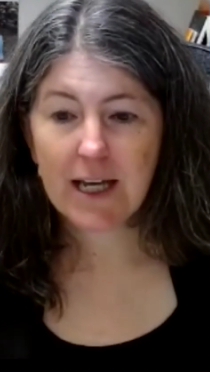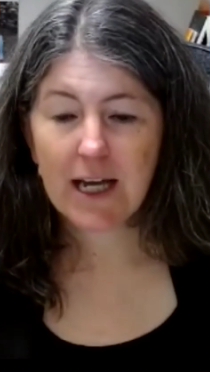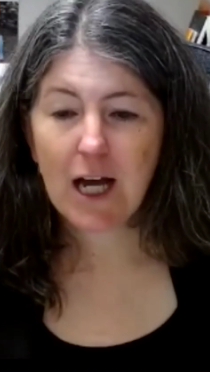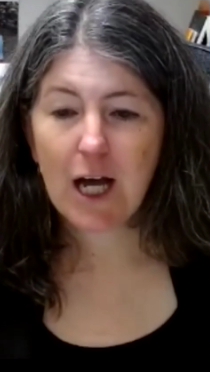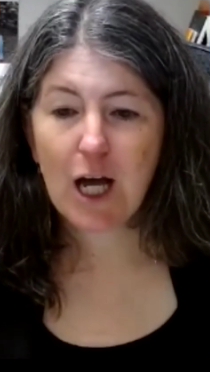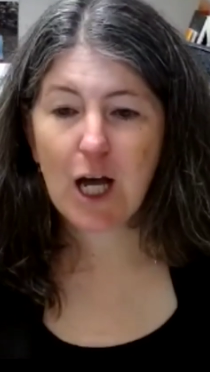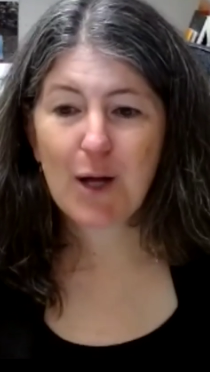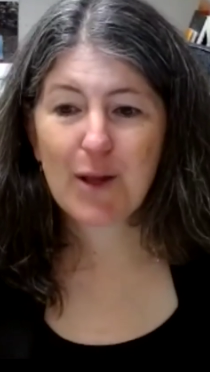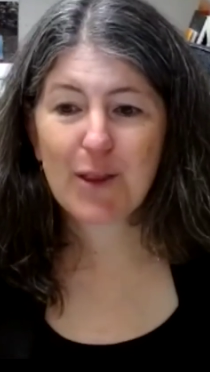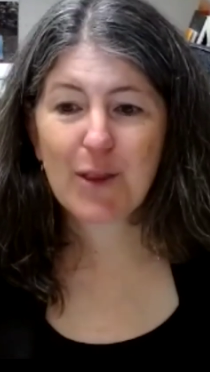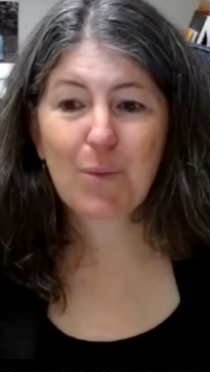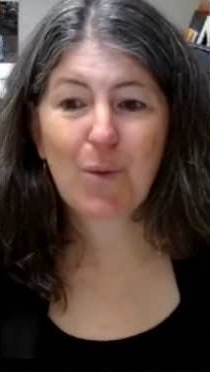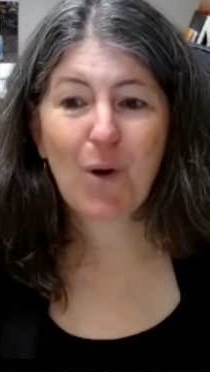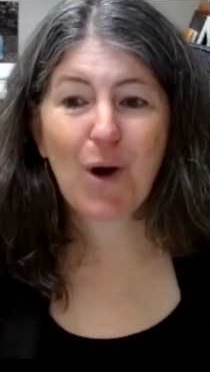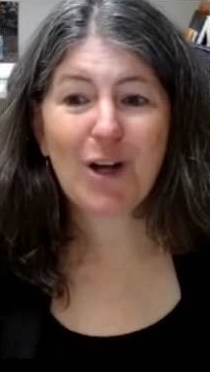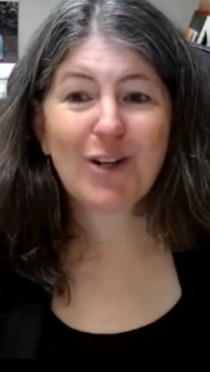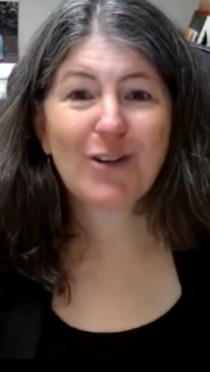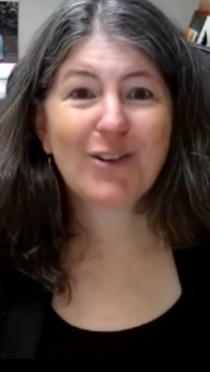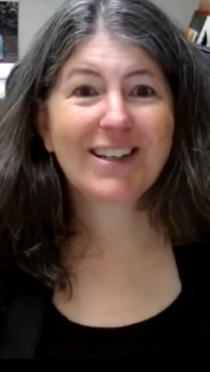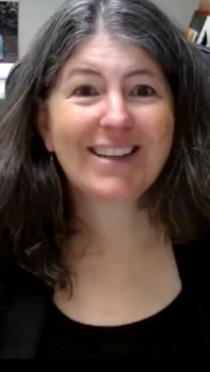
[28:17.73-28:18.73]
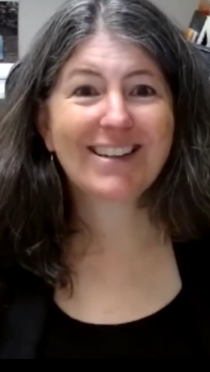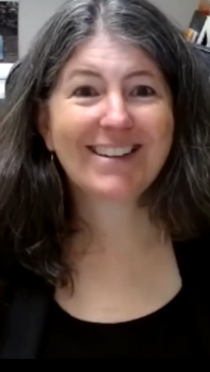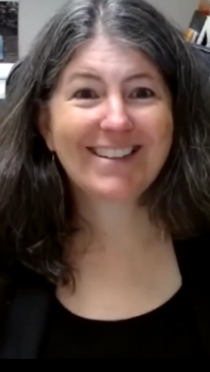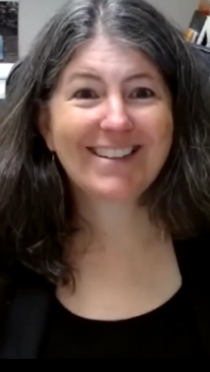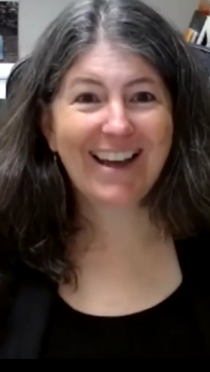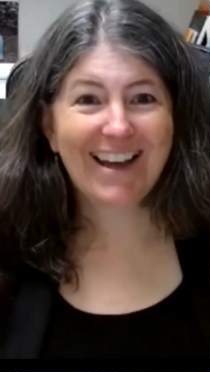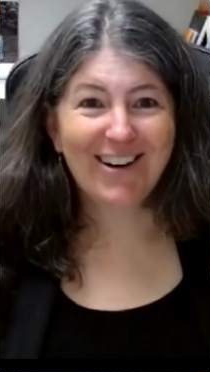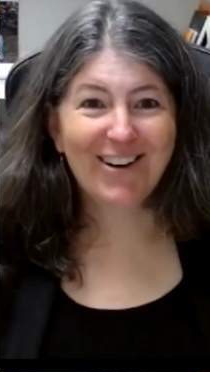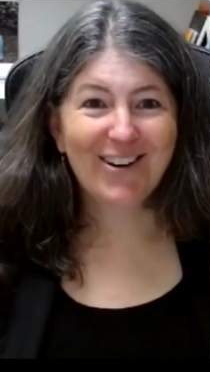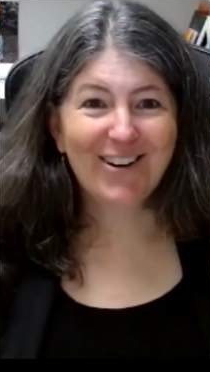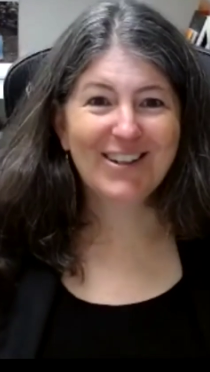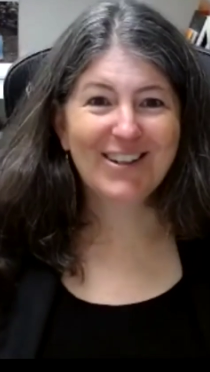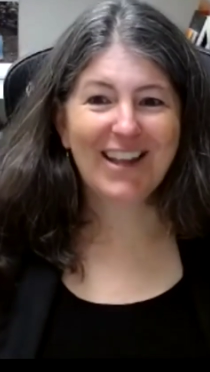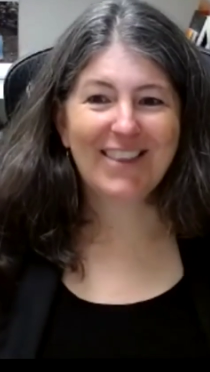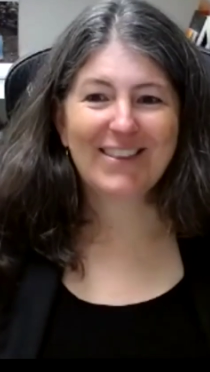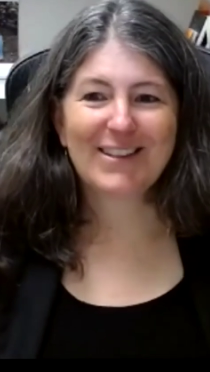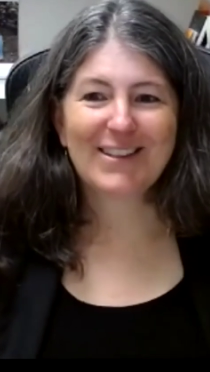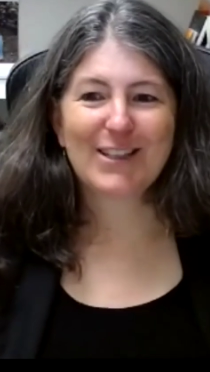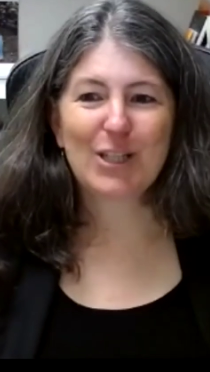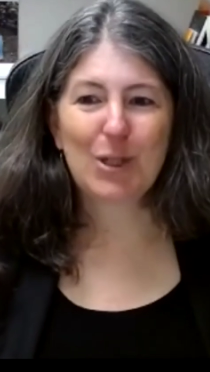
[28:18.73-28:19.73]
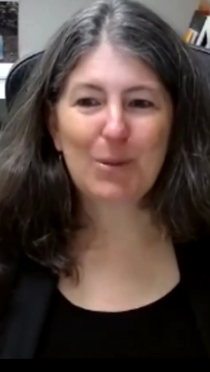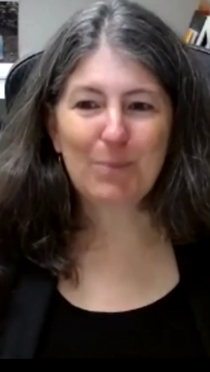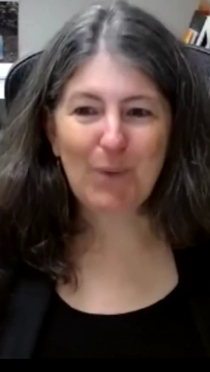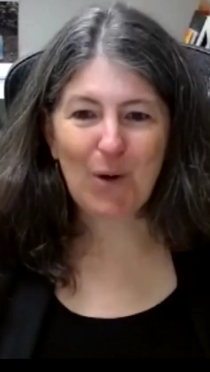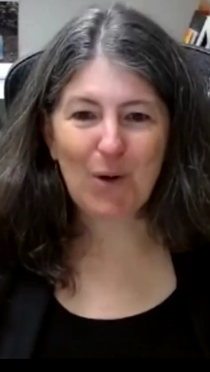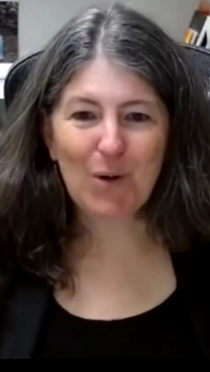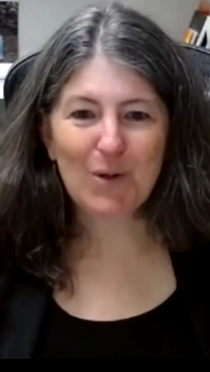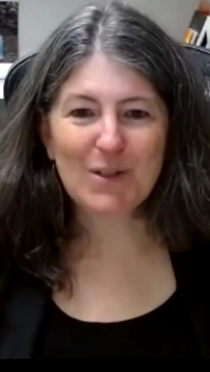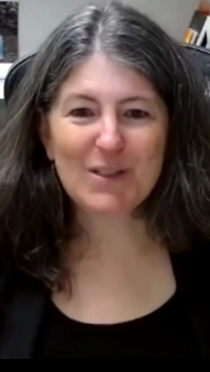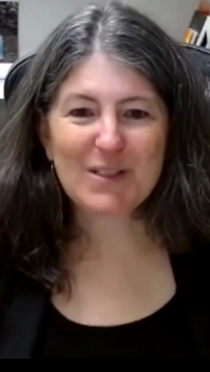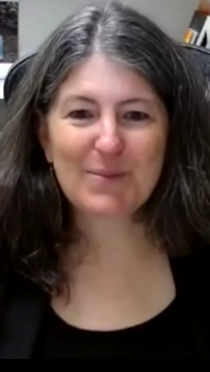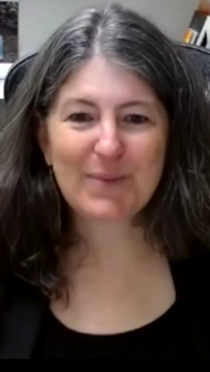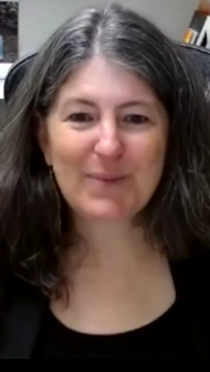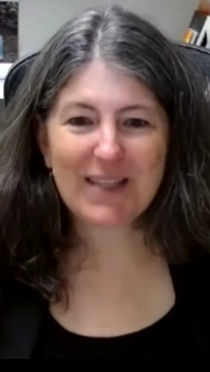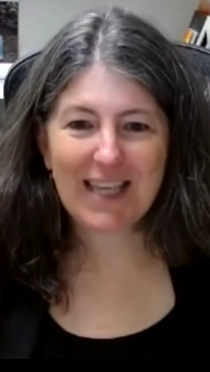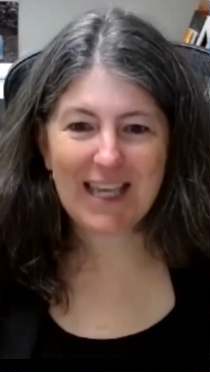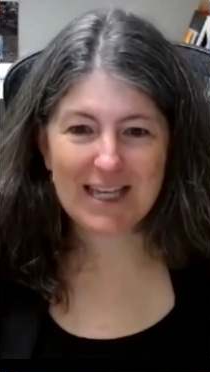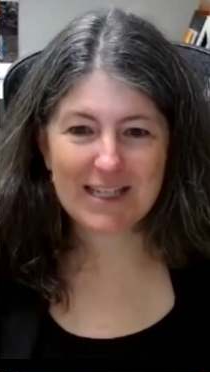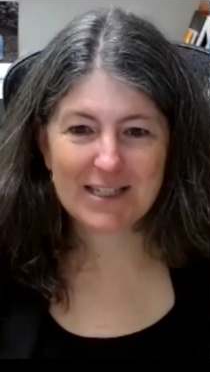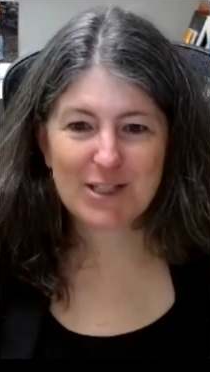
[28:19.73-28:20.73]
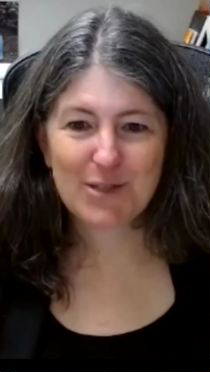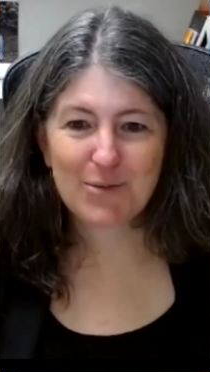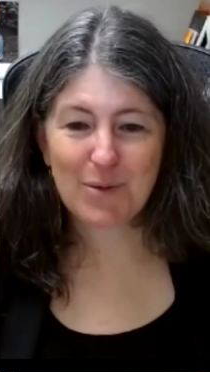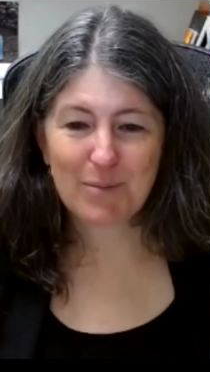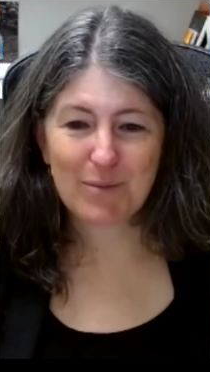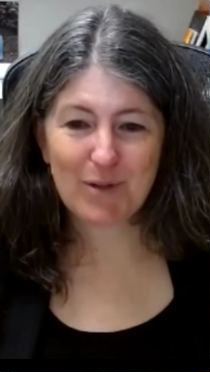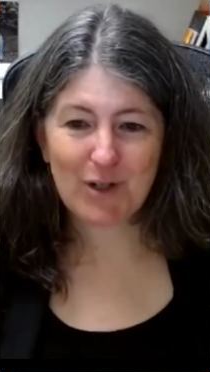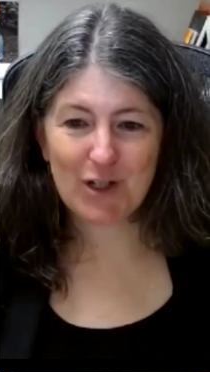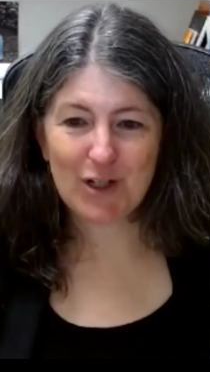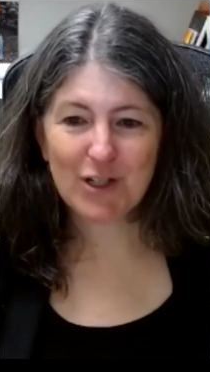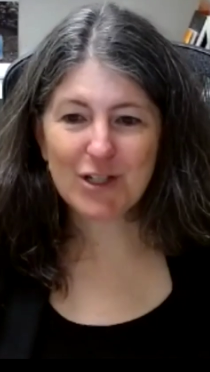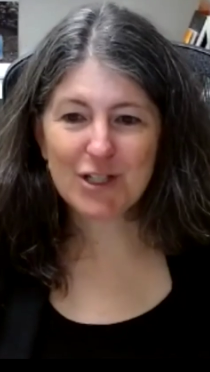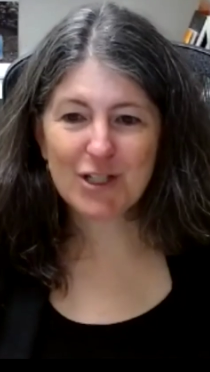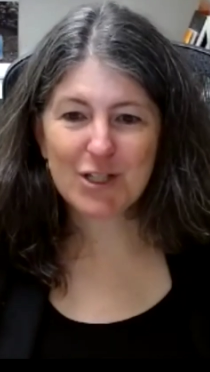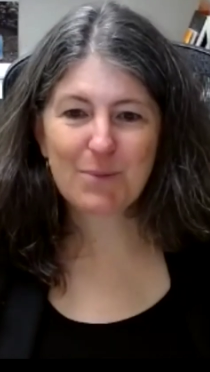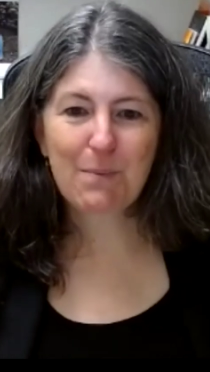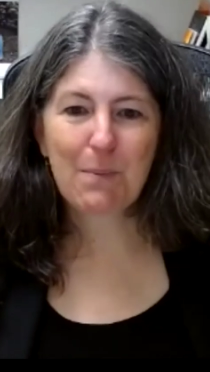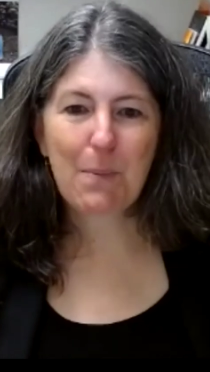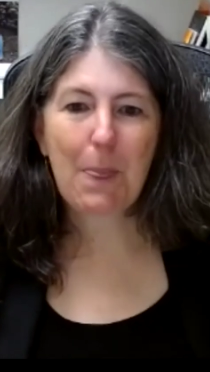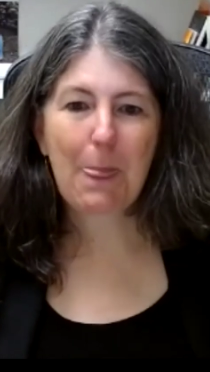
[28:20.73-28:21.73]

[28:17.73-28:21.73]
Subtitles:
the watering down and the loopholes began to emerge